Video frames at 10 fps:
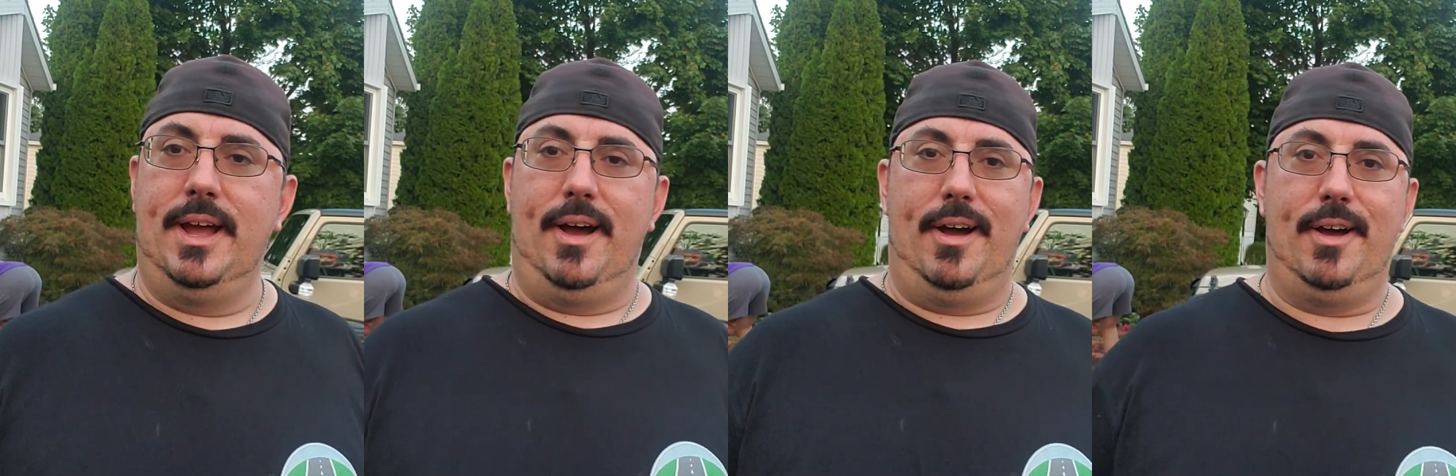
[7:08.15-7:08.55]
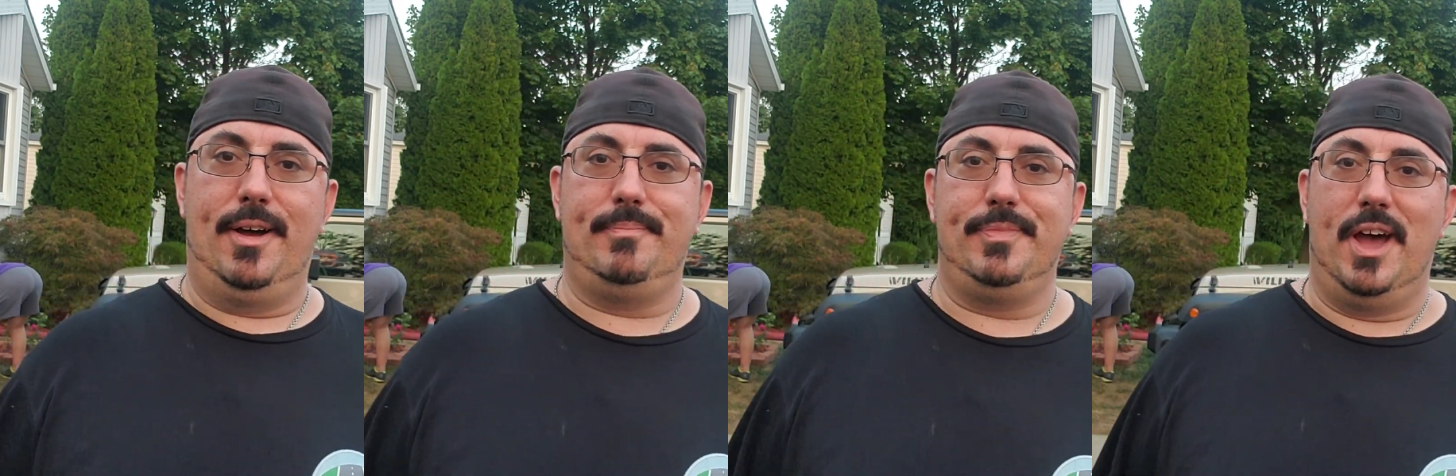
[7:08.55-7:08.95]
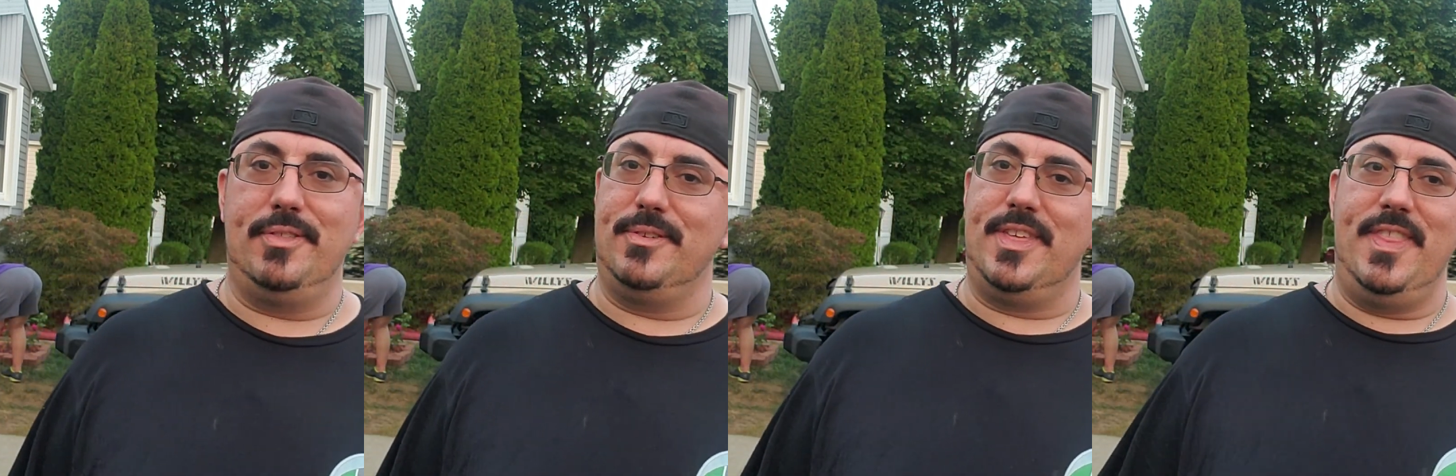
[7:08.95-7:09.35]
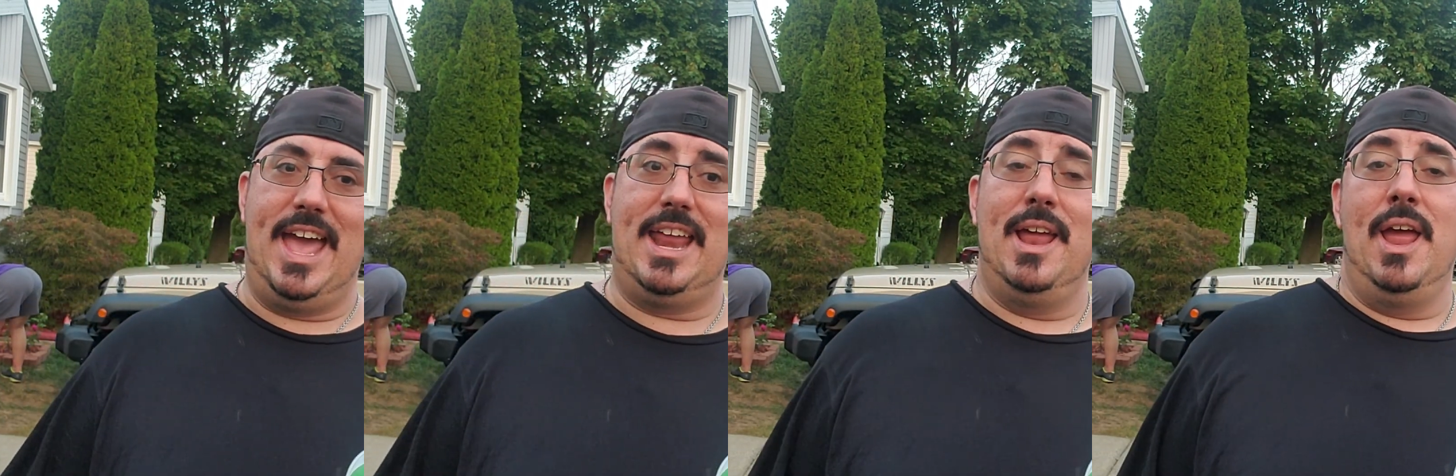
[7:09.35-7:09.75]
Other than
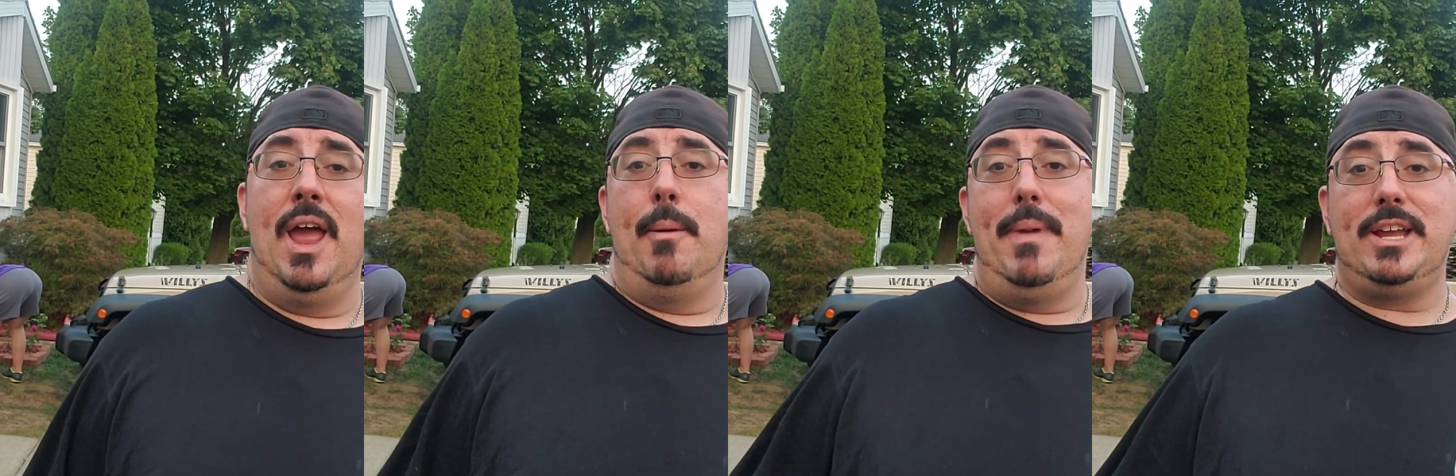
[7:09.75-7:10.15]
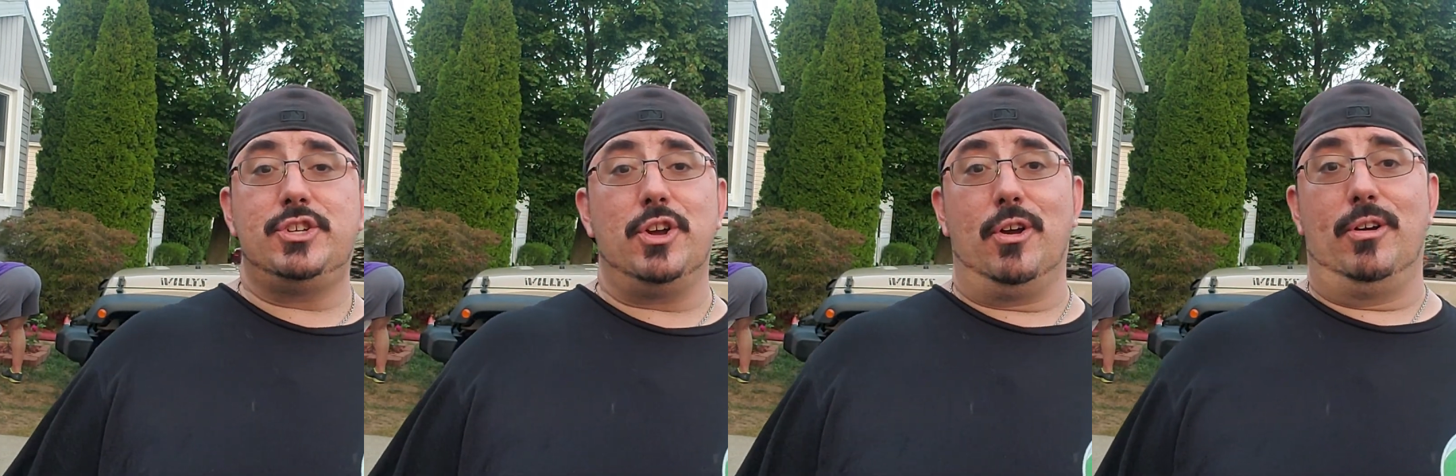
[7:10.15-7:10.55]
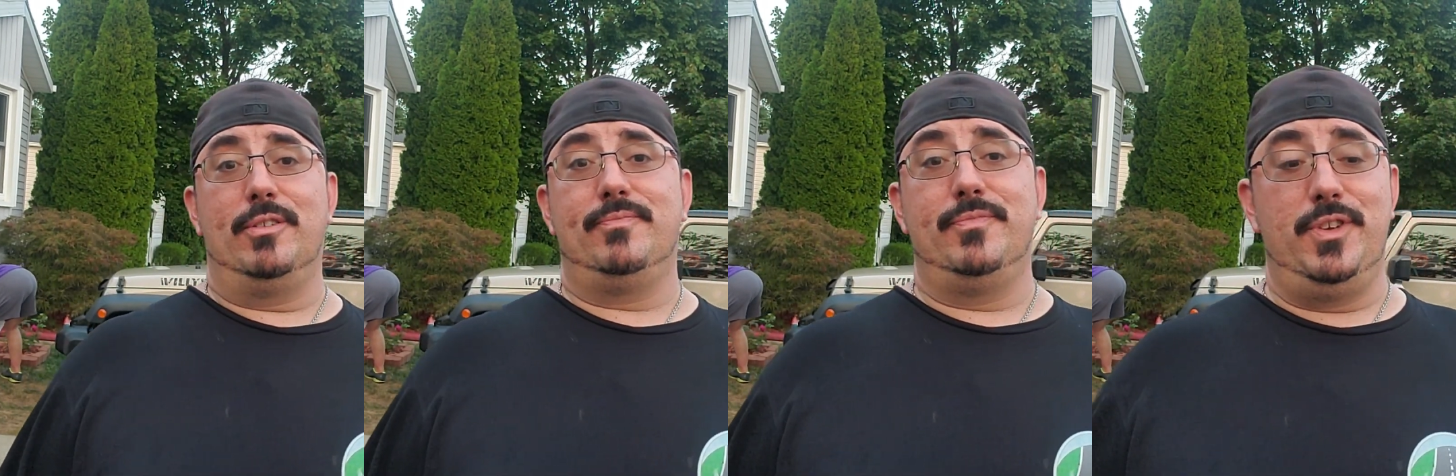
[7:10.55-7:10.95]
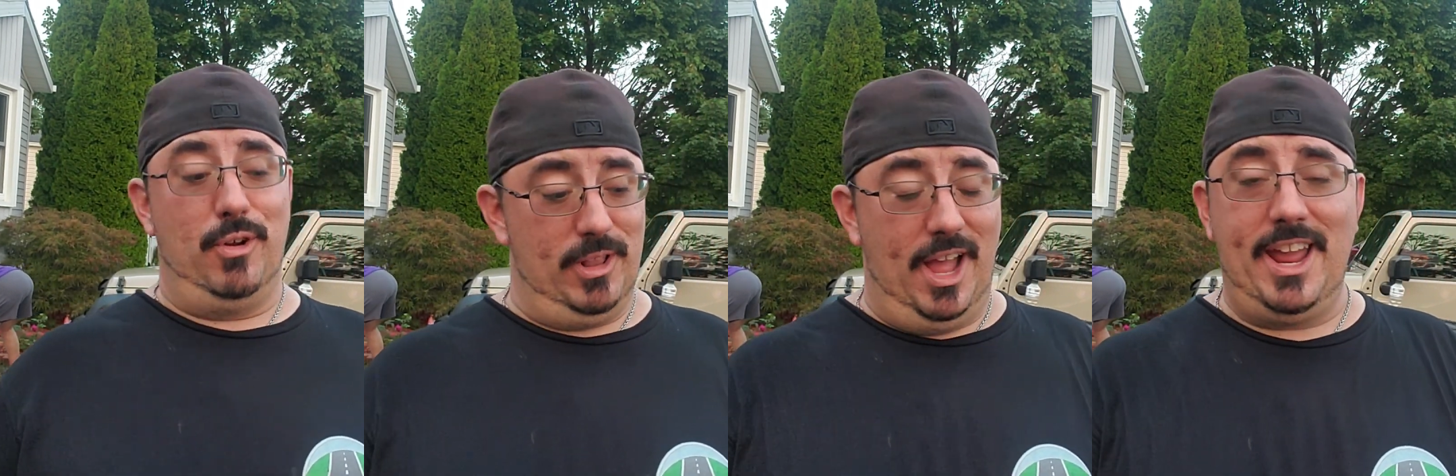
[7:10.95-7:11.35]
that, make sure you're
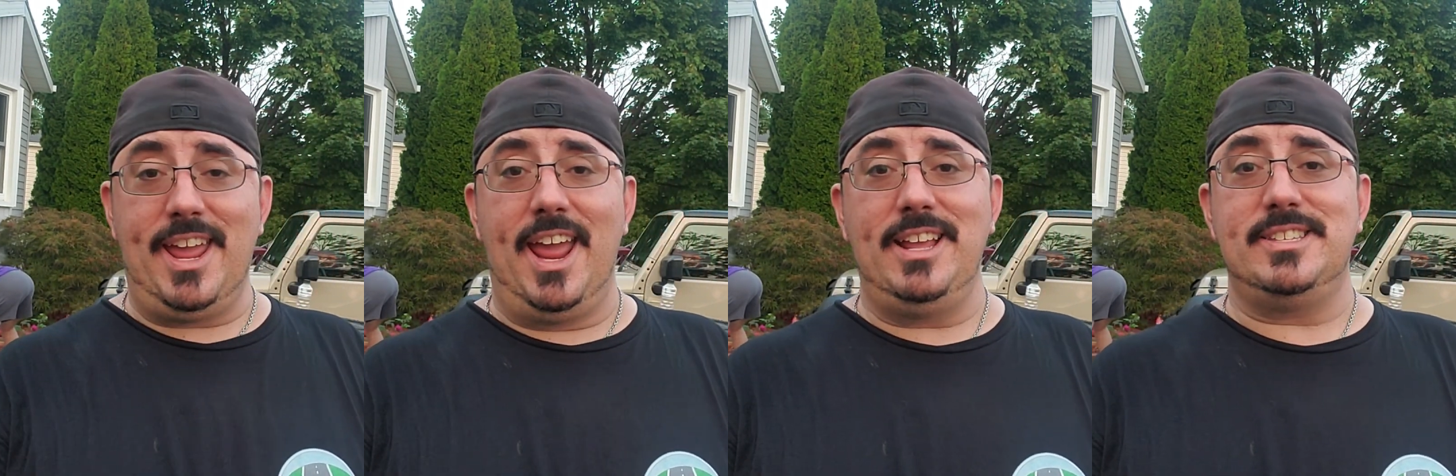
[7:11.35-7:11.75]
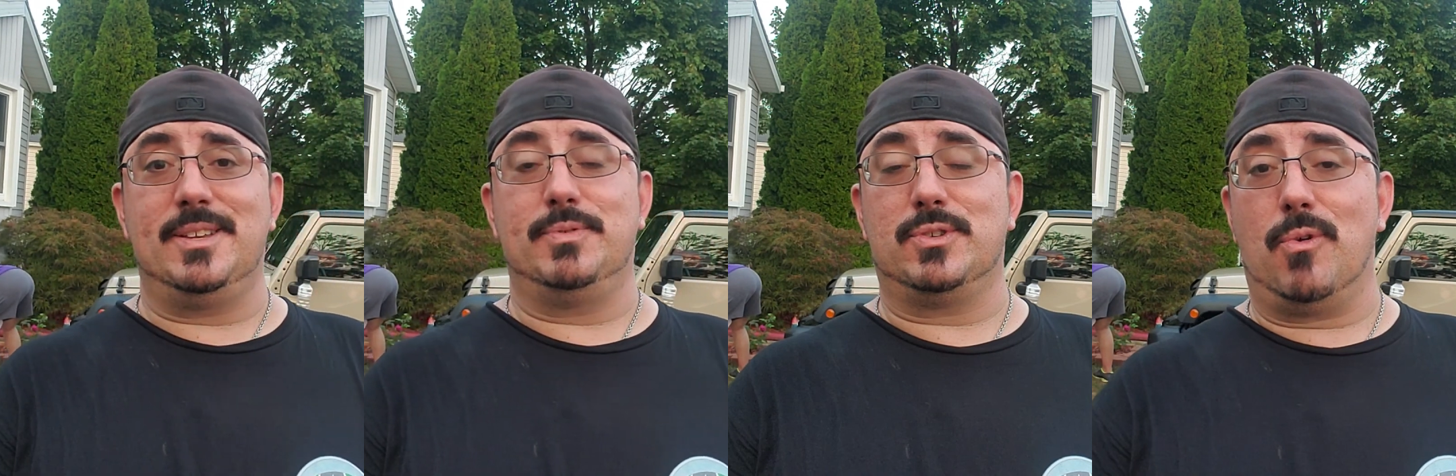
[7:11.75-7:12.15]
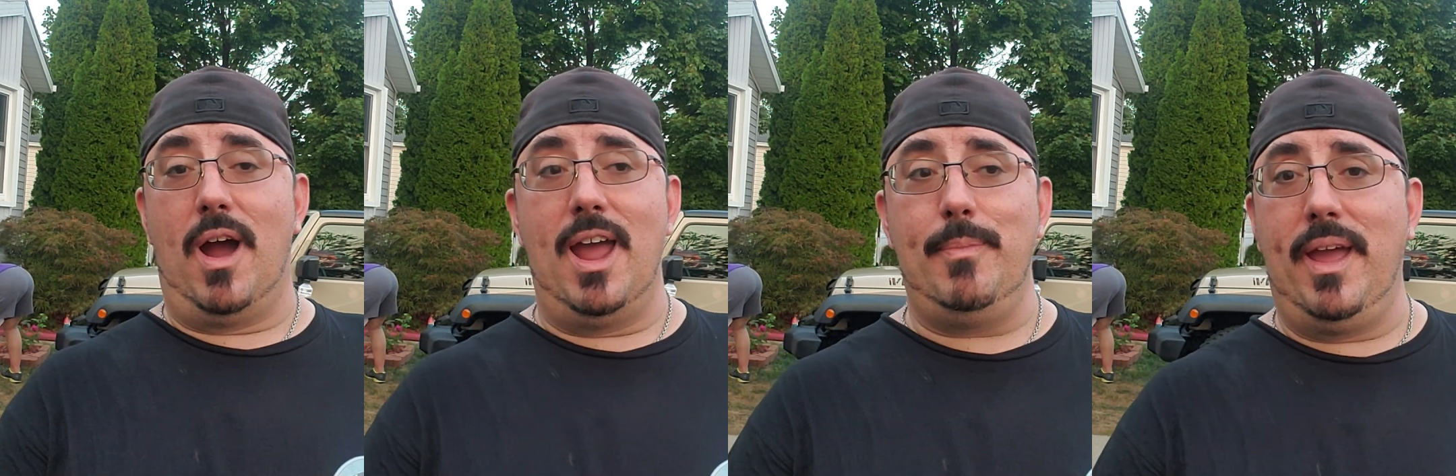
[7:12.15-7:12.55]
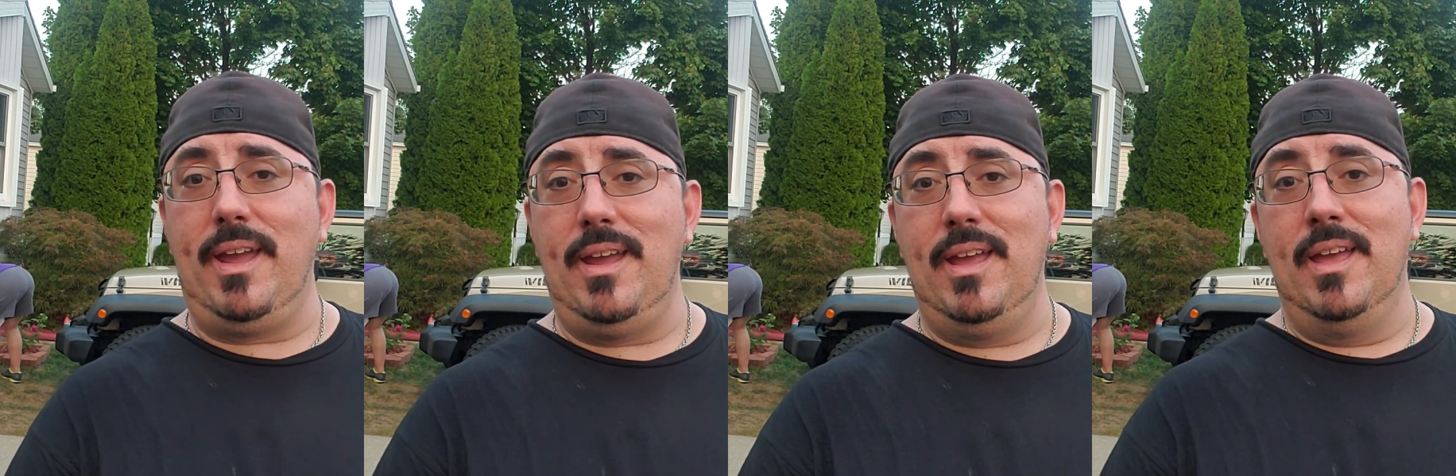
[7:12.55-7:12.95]
liking, subscribing,